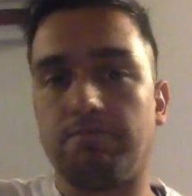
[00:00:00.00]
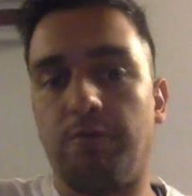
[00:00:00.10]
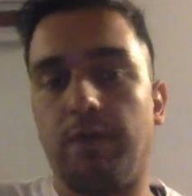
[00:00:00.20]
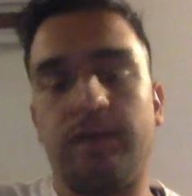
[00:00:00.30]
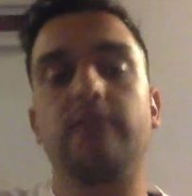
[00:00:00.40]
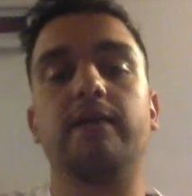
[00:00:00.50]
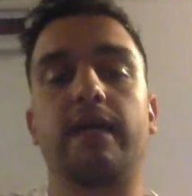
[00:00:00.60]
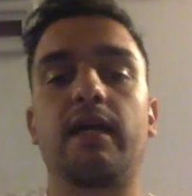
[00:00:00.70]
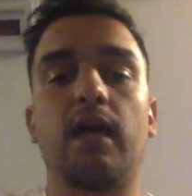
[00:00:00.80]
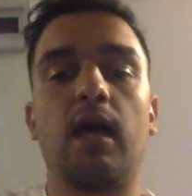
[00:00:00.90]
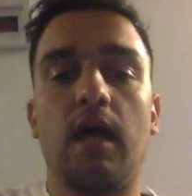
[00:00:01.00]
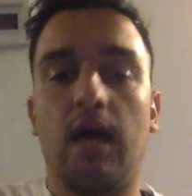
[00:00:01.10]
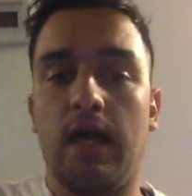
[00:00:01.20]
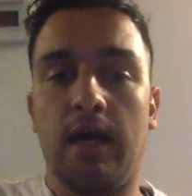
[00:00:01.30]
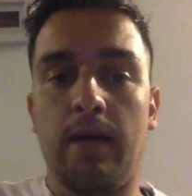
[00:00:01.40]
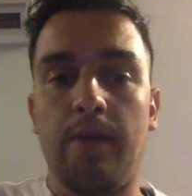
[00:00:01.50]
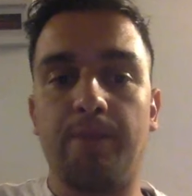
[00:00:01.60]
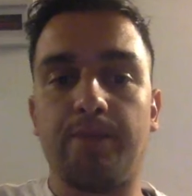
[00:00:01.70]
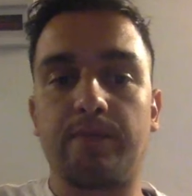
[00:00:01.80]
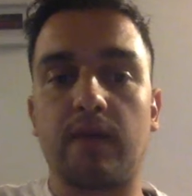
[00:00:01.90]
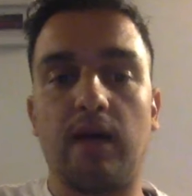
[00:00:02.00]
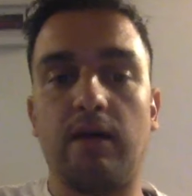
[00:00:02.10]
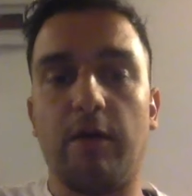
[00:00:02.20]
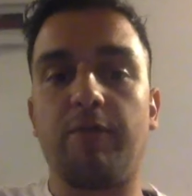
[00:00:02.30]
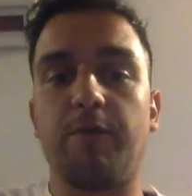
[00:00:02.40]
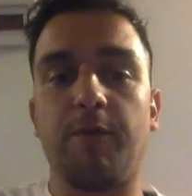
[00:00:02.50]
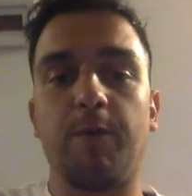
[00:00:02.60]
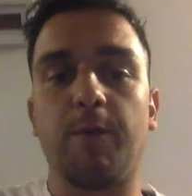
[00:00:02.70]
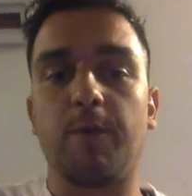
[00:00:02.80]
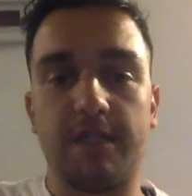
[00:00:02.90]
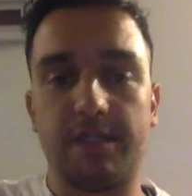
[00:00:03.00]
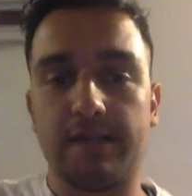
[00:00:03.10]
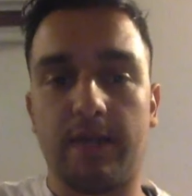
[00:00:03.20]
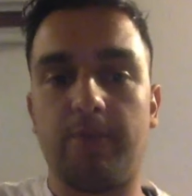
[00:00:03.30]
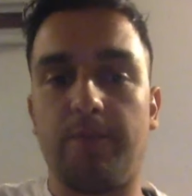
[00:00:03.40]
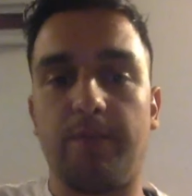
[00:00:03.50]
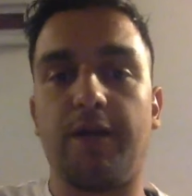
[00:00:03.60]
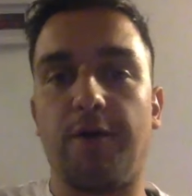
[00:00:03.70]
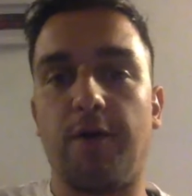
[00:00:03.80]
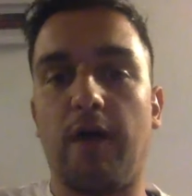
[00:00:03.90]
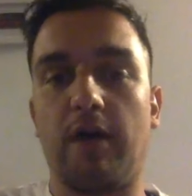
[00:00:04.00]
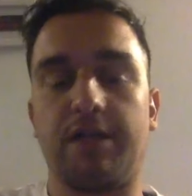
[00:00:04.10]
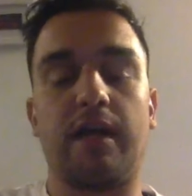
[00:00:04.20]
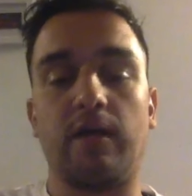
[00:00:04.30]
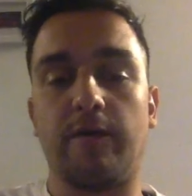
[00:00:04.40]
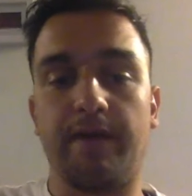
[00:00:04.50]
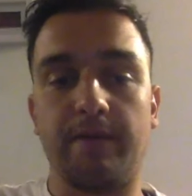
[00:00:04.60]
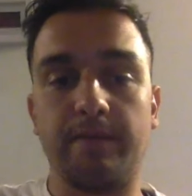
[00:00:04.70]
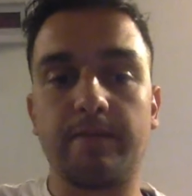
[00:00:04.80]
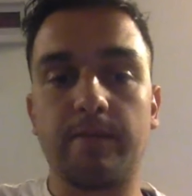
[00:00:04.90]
really. Like all you have to do is just like pick your own hashing algorithm,